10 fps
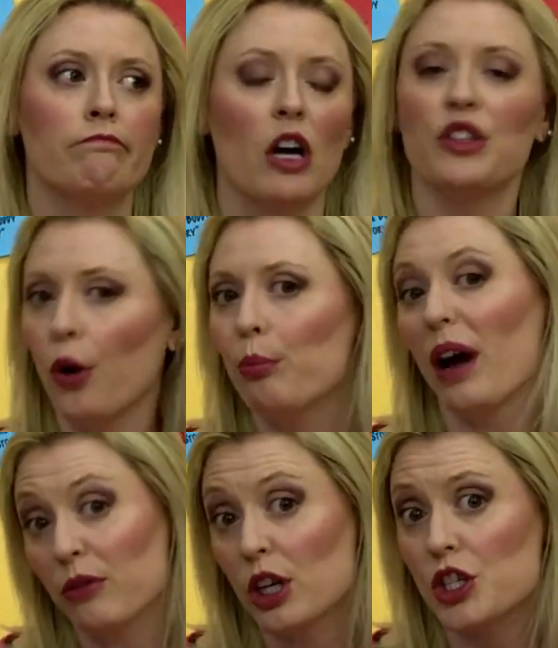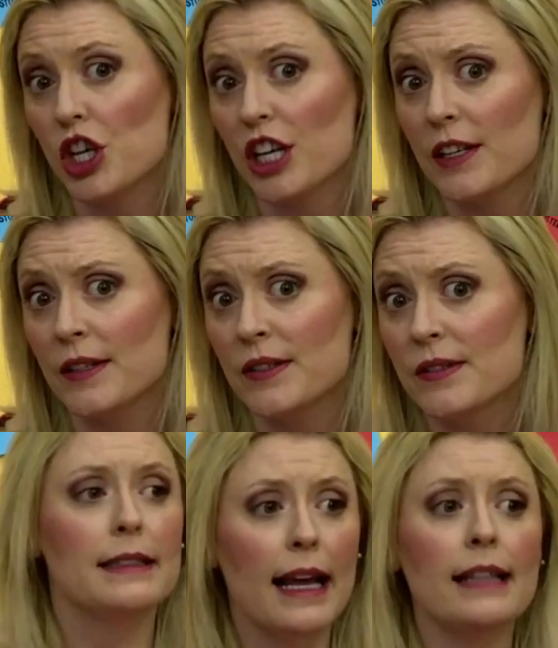adult
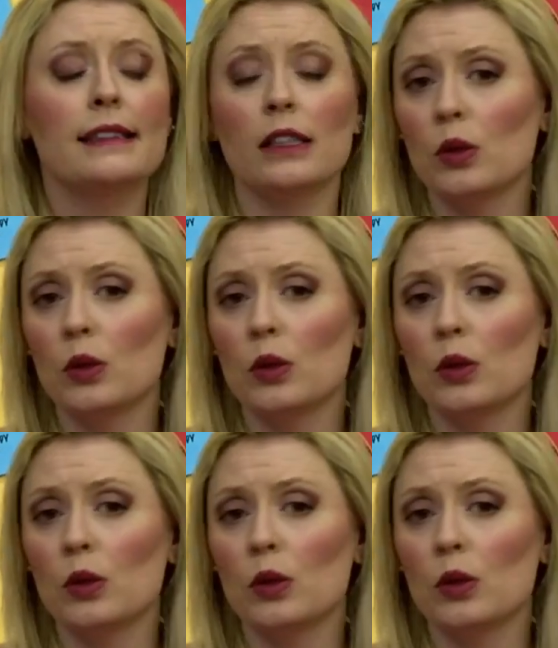beverages, dancing